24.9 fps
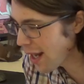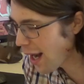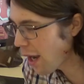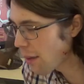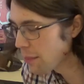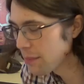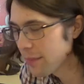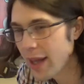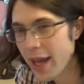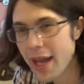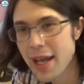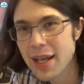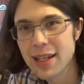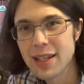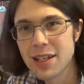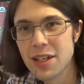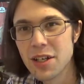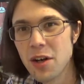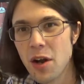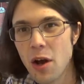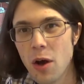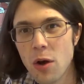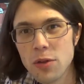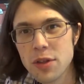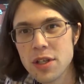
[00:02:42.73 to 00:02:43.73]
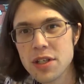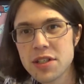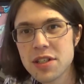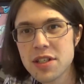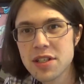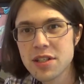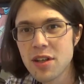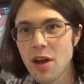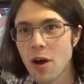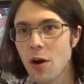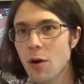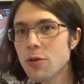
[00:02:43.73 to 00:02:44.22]
I'm like, you know, this
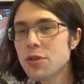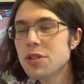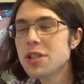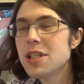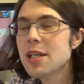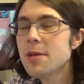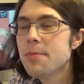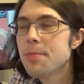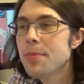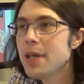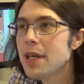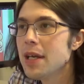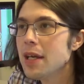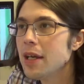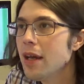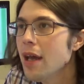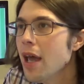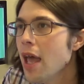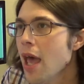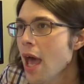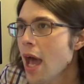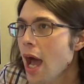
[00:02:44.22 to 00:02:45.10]
is the OTP.